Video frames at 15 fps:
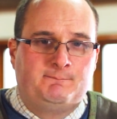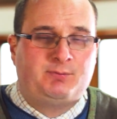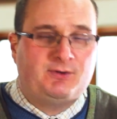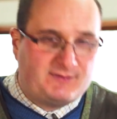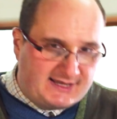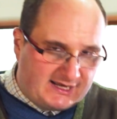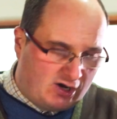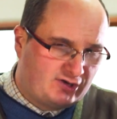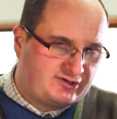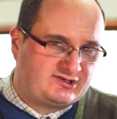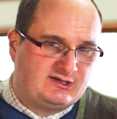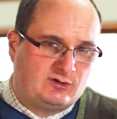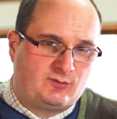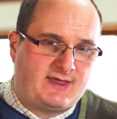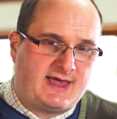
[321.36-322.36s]
But they are
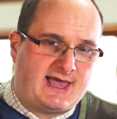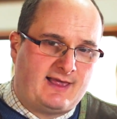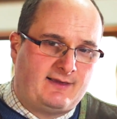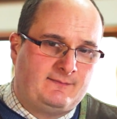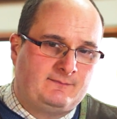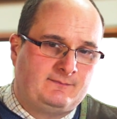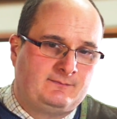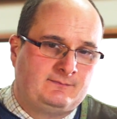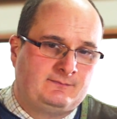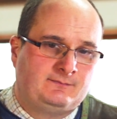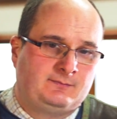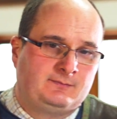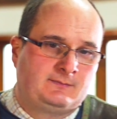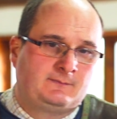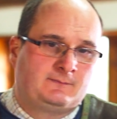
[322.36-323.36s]
still there.
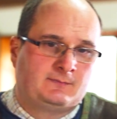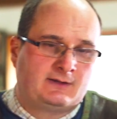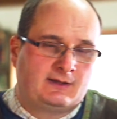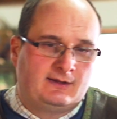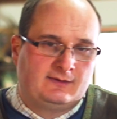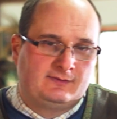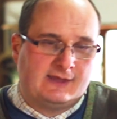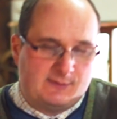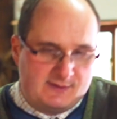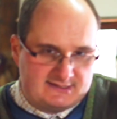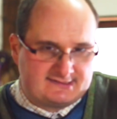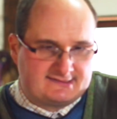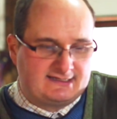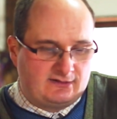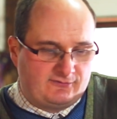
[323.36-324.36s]
There
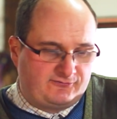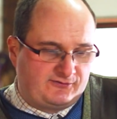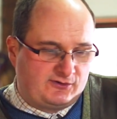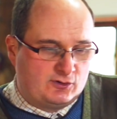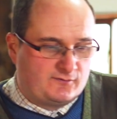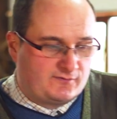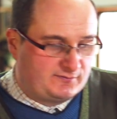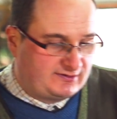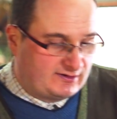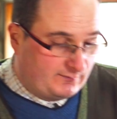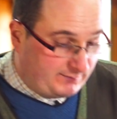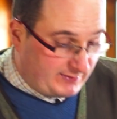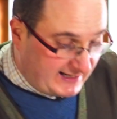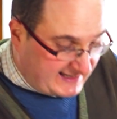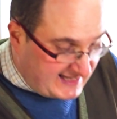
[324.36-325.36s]
is still a few of them
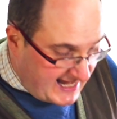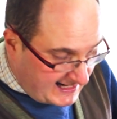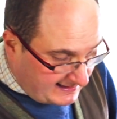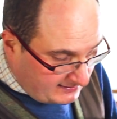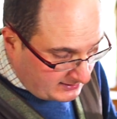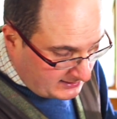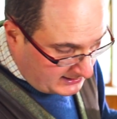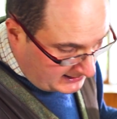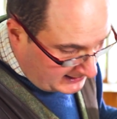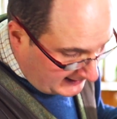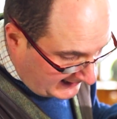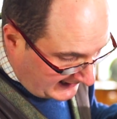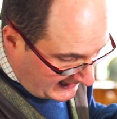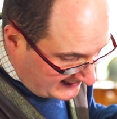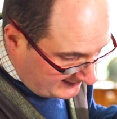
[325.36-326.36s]
sold. But again,
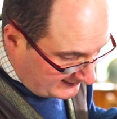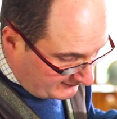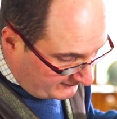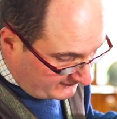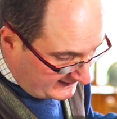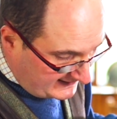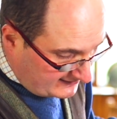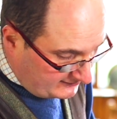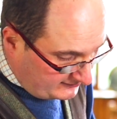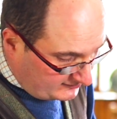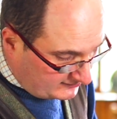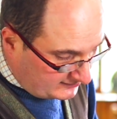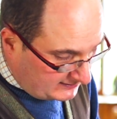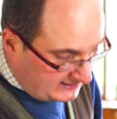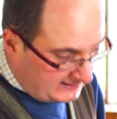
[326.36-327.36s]
in the
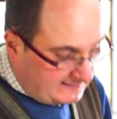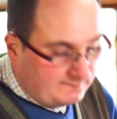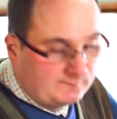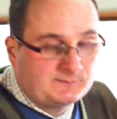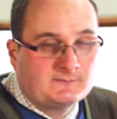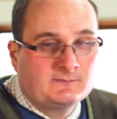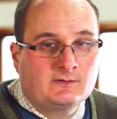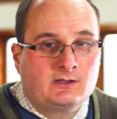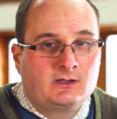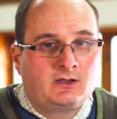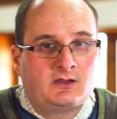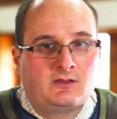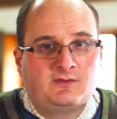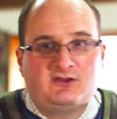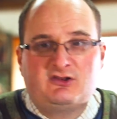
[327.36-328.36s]
figures,
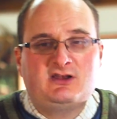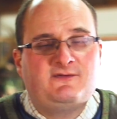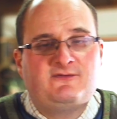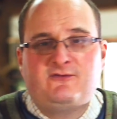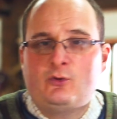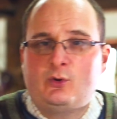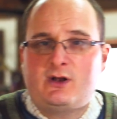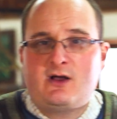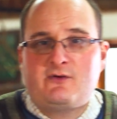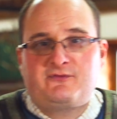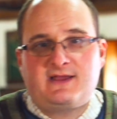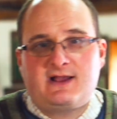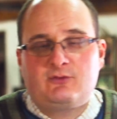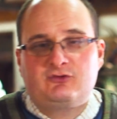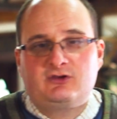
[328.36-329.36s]
there's only
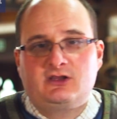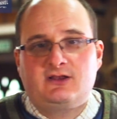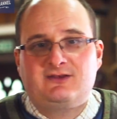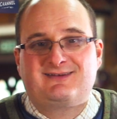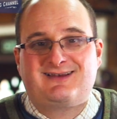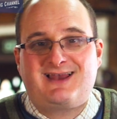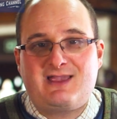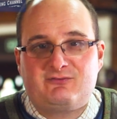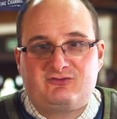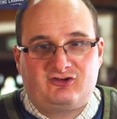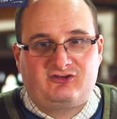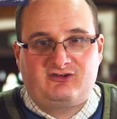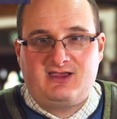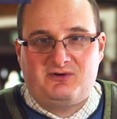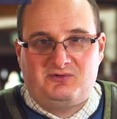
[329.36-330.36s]
4,500 guns left
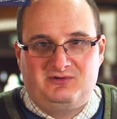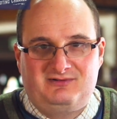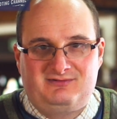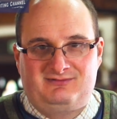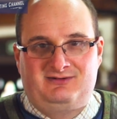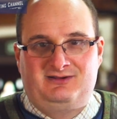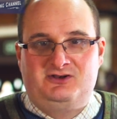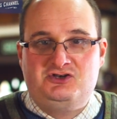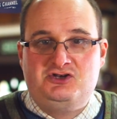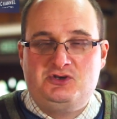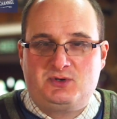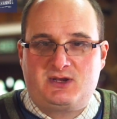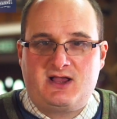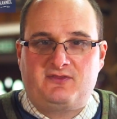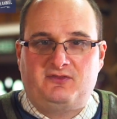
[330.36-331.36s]
to sell.
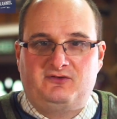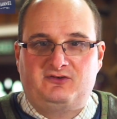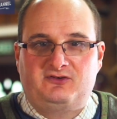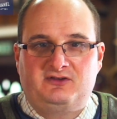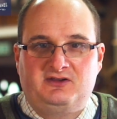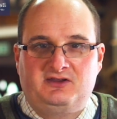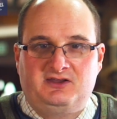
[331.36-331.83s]
New guns.